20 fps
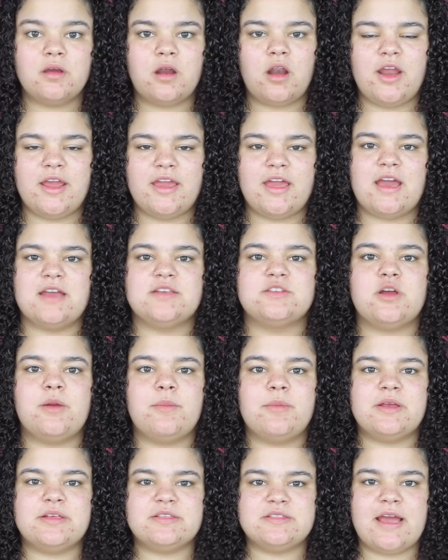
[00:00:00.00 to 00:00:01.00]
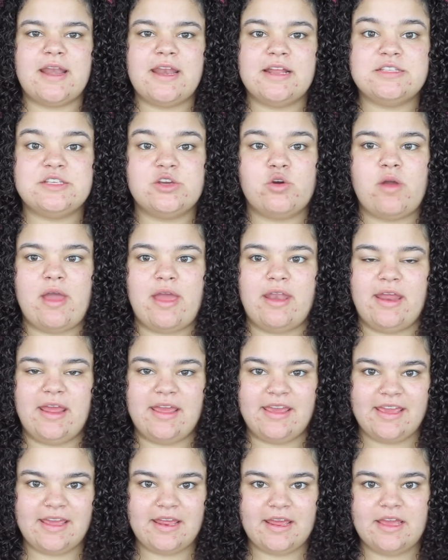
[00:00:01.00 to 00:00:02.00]
Alright guys, so I'm excited to go ahead
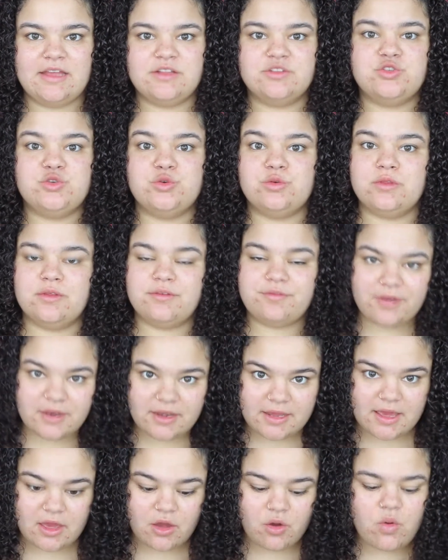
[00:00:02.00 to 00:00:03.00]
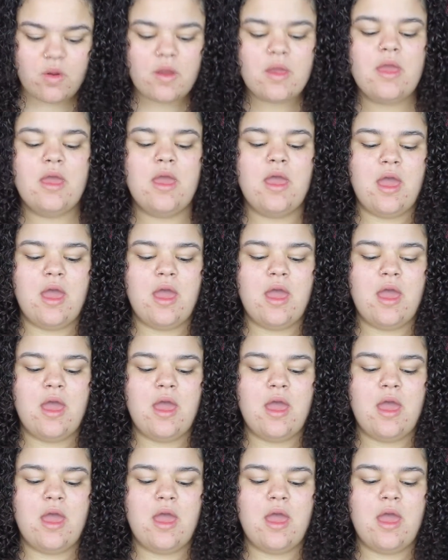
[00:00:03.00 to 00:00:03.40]
and get into the video.